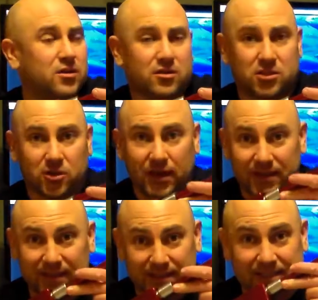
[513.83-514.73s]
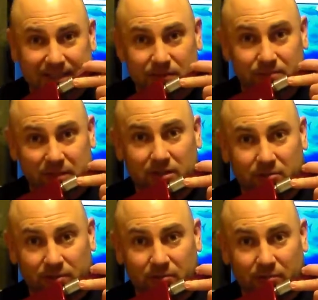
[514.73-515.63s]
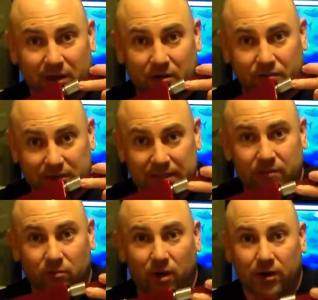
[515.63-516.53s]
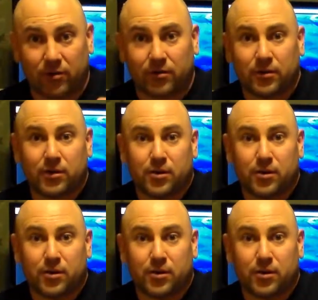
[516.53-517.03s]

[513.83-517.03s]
So I think this thing would be a little bit more powerful in the water,